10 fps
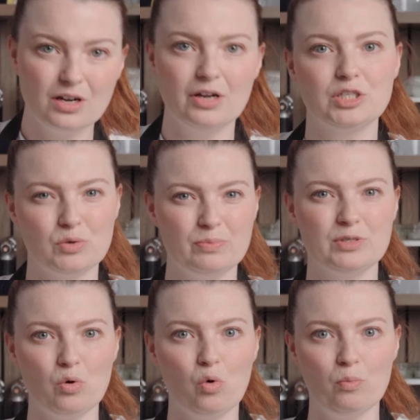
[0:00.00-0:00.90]
going to
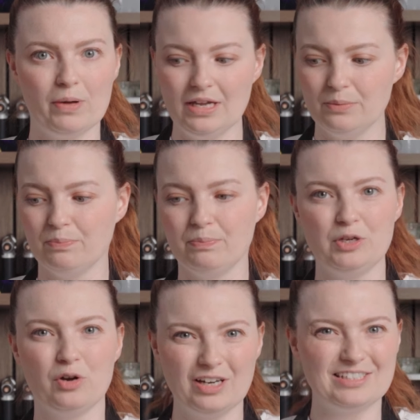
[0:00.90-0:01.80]
absorb it, but
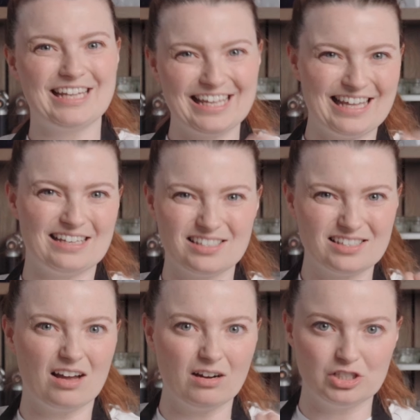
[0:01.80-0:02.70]
you're going to get that
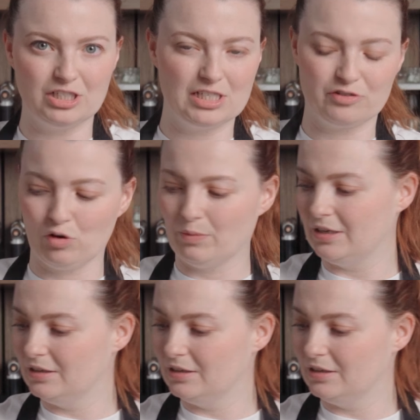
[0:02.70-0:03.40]
starchiness from it.